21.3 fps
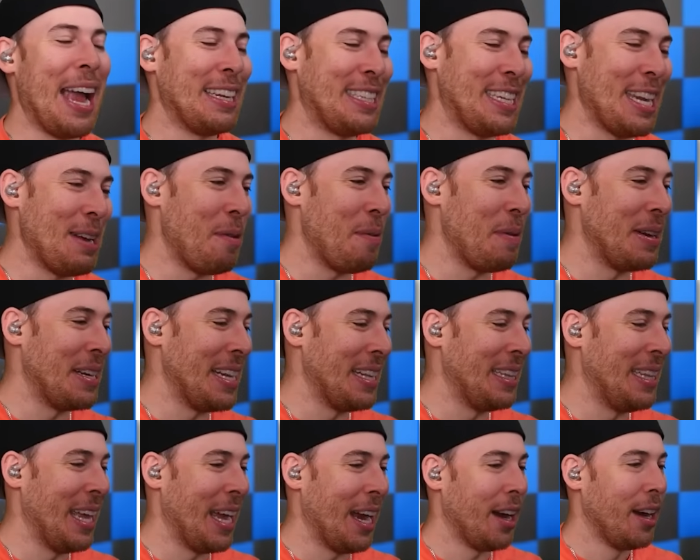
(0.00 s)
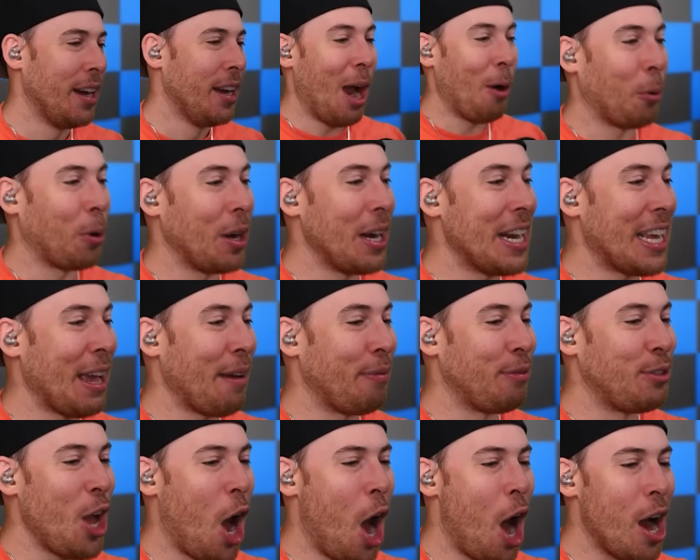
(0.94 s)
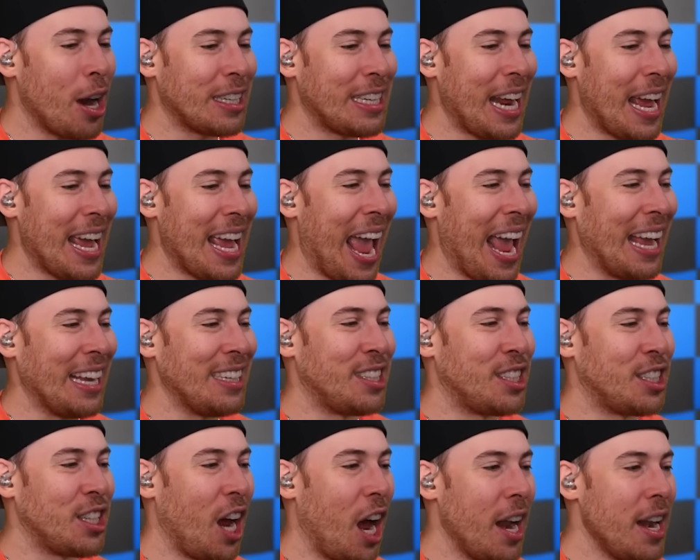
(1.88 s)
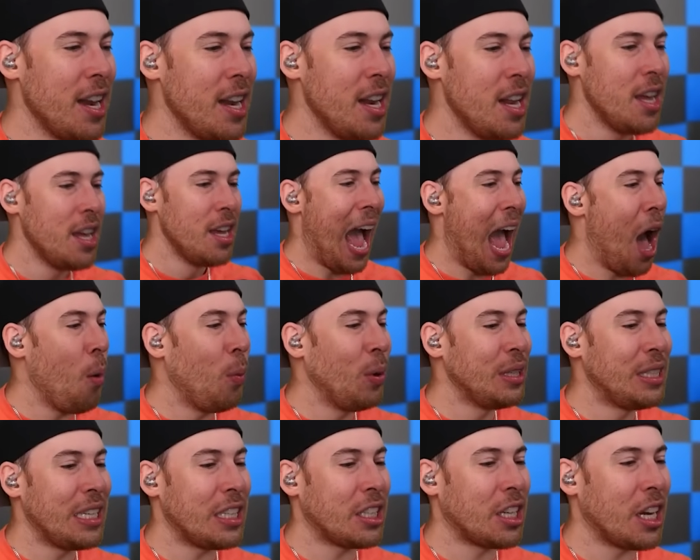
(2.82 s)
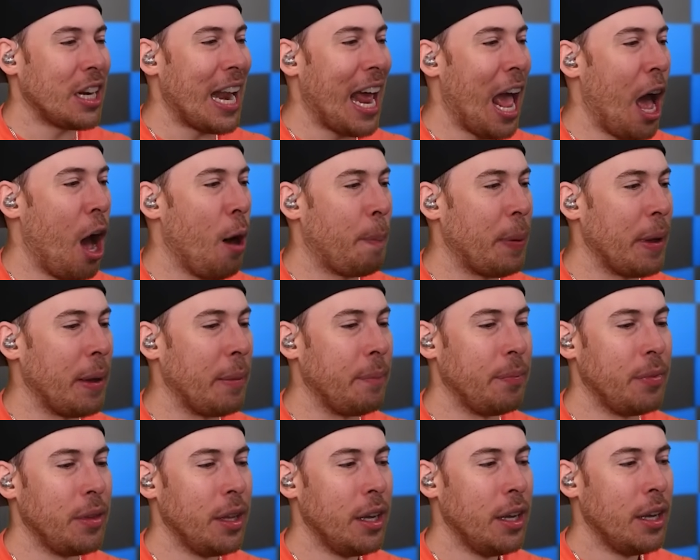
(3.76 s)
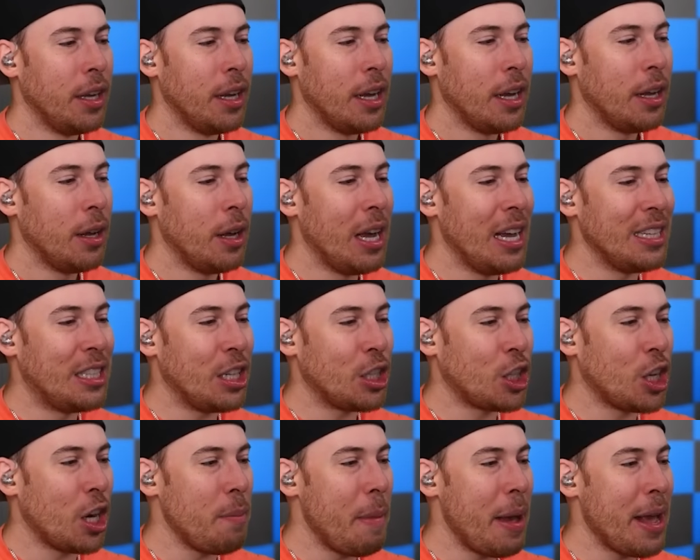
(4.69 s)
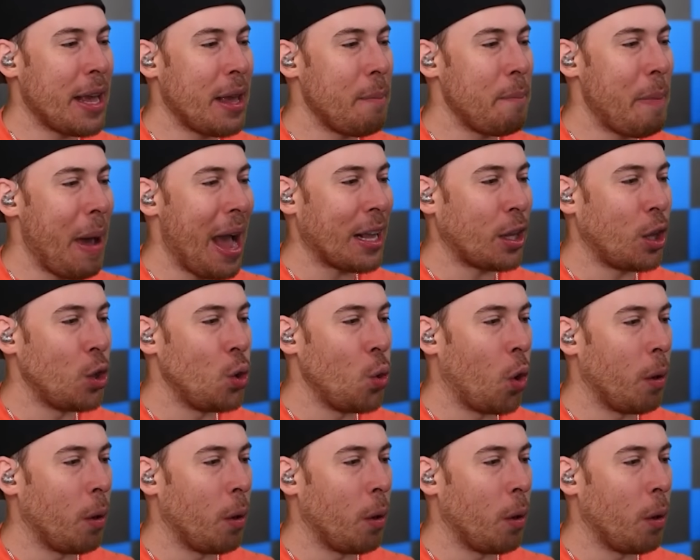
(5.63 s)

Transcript: I see what we did there. Now we're going to give Dog Day a son. How is this going to help him? Is this going to make him back to